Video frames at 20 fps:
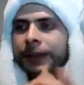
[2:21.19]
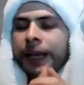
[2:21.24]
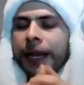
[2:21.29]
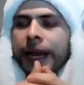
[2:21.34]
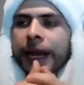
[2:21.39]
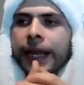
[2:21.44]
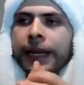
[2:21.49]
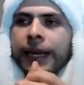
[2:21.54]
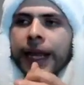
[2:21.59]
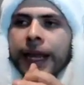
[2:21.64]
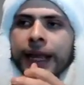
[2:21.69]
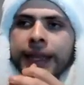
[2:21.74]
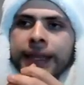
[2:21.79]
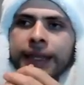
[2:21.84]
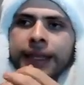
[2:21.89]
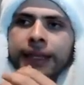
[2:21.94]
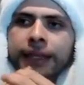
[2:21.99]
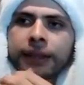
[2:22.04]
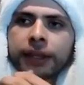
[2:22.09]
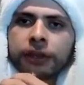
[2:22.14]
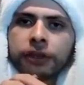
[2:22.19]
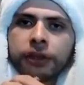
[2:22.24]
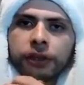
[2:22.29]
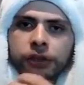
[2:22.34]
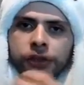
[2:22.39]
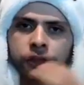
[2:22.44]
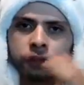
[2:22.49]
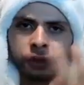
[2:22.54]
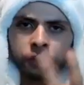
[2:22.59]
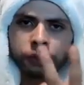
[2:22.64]
And I think that
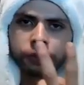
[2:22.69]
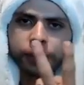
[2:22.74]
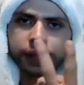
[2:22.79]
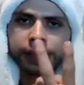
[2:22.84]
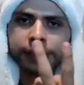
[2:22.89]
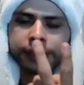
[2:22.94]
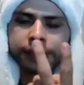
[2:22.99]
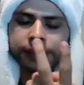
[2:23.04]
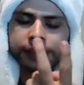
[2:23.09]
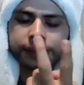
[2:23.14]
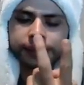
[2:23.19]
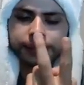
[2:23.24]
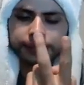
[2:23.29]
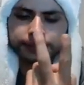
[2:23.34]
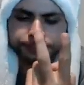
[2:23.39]
there's two reasons.